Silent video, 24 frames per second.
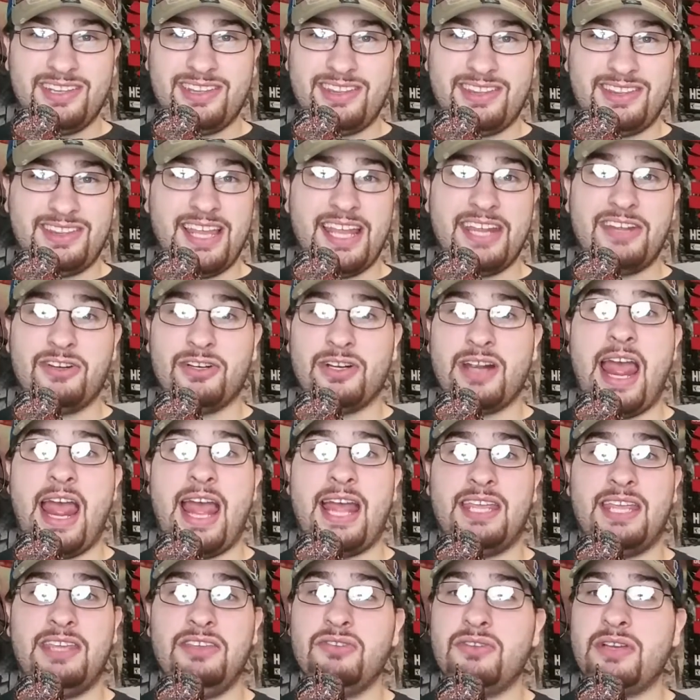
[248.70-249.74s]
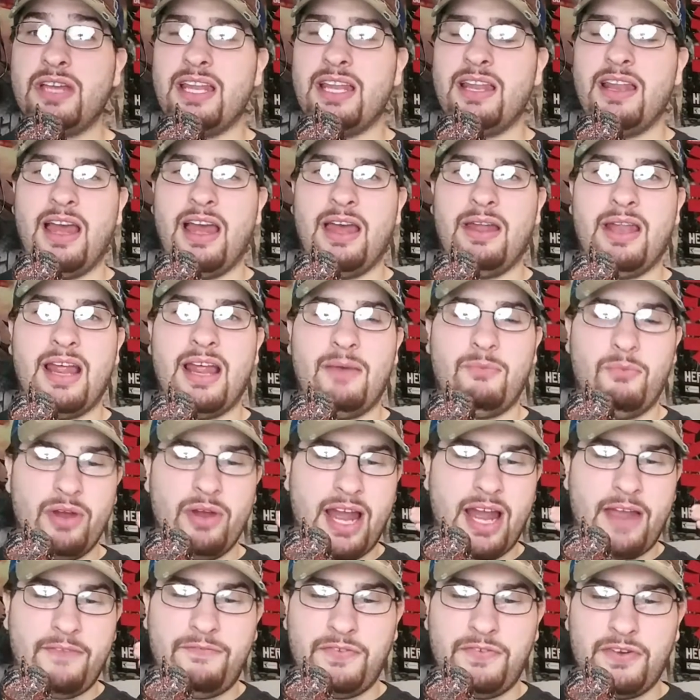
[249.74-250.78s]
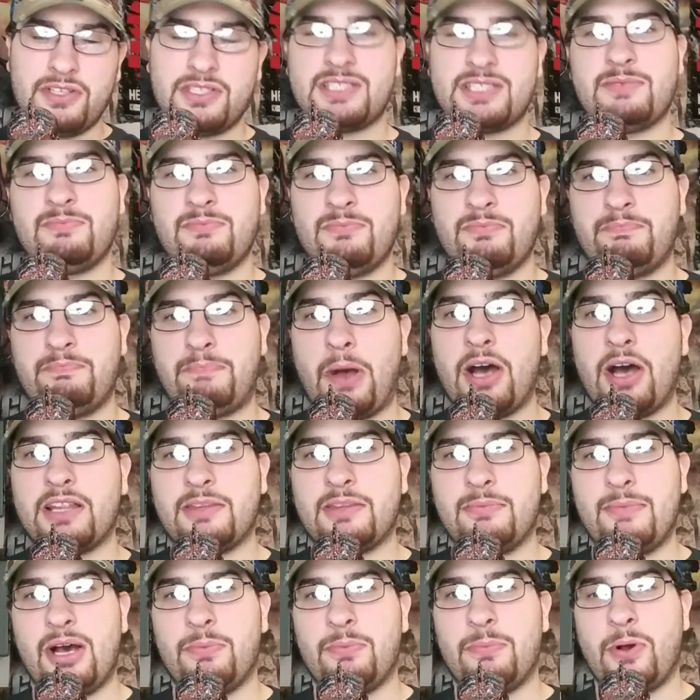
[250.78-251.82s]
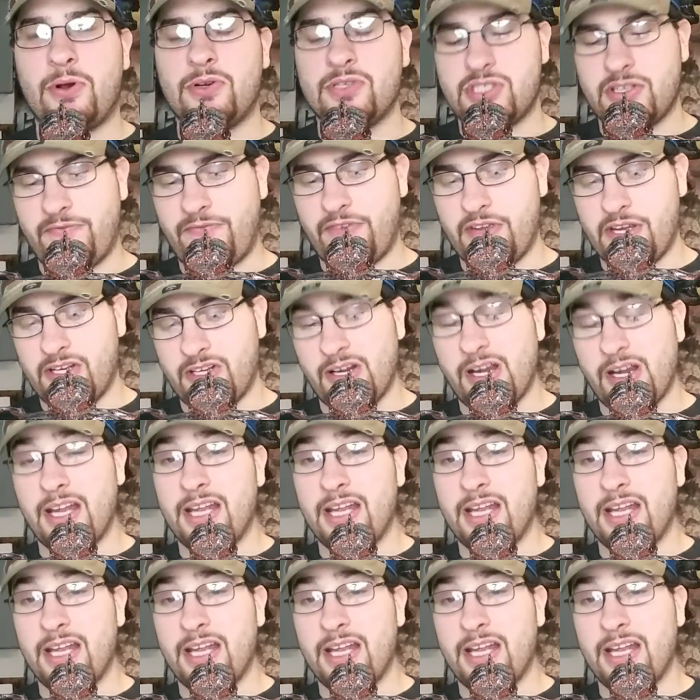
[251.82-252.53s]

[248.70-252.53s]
they crack. You can, and when I first bought the Malebolgia figure,